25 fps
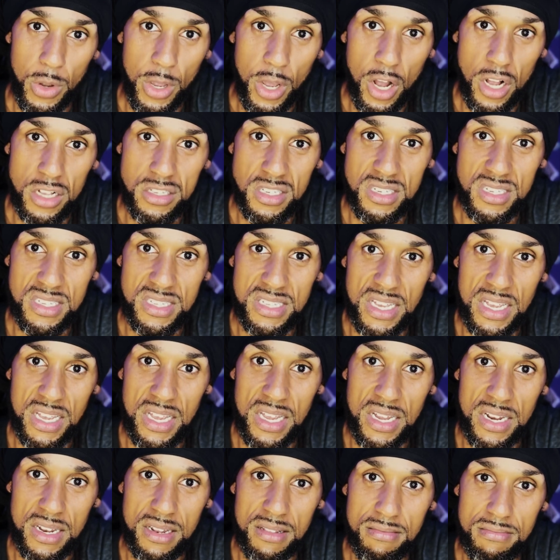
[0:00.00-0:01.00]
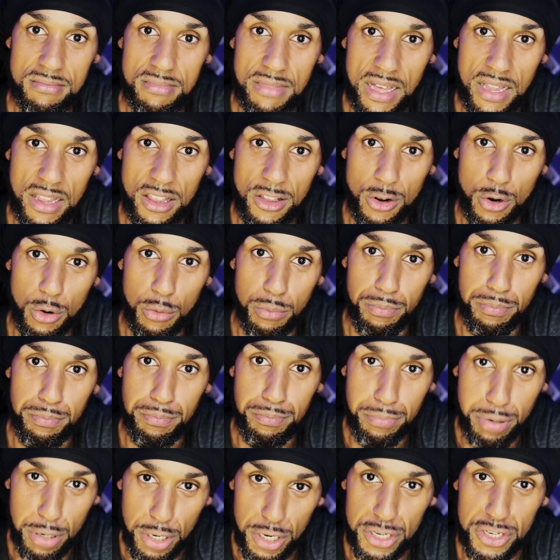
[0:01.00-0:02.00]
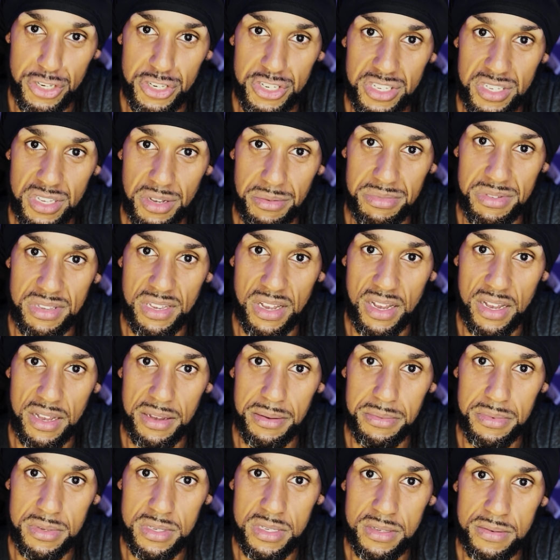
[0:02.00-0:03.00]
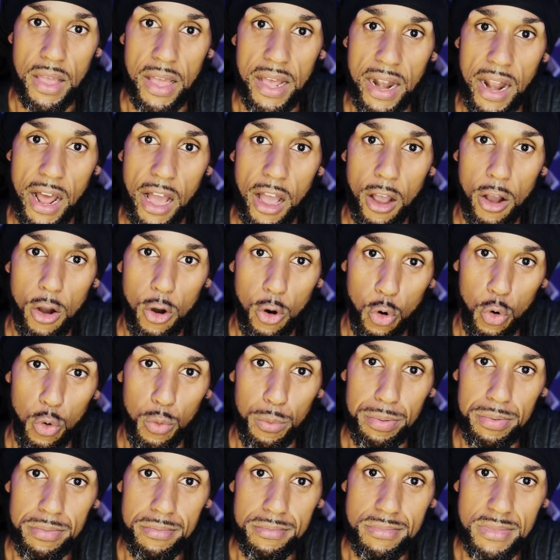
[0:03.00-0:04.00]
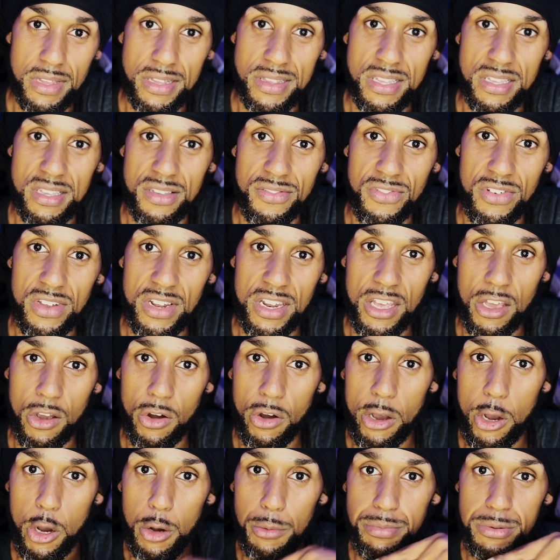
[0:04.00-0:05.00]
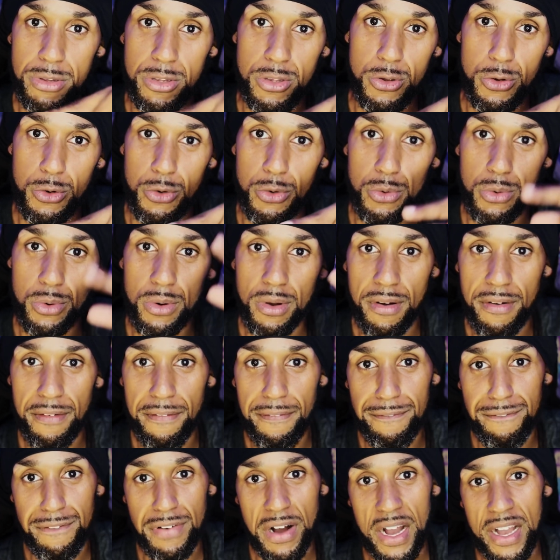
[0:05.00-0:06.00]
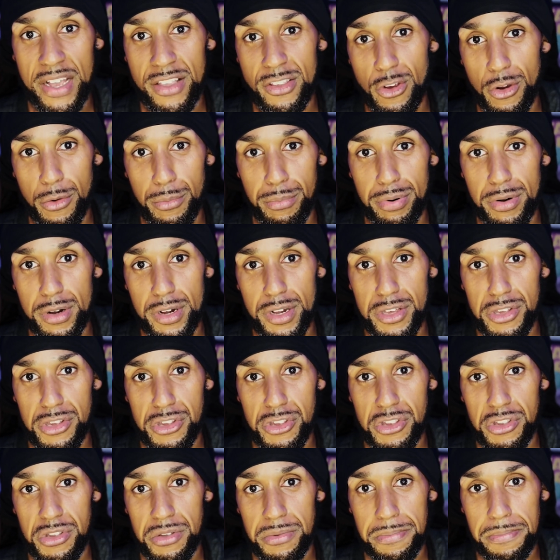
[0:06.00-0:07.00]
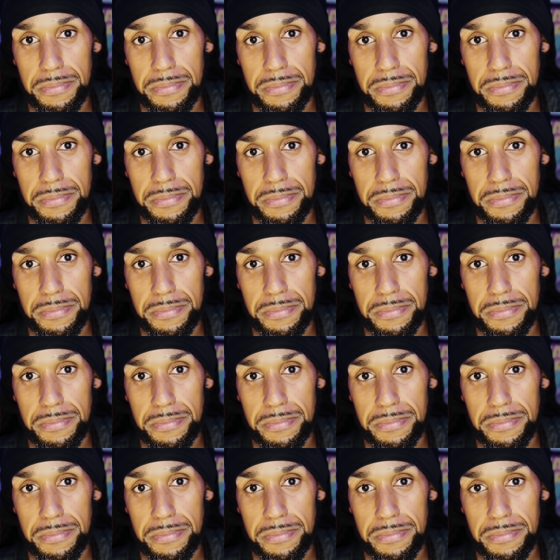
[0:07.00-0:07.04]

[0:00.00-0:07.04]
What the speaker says: all just need that little push sometimes. And I hope that this video helped you find your push.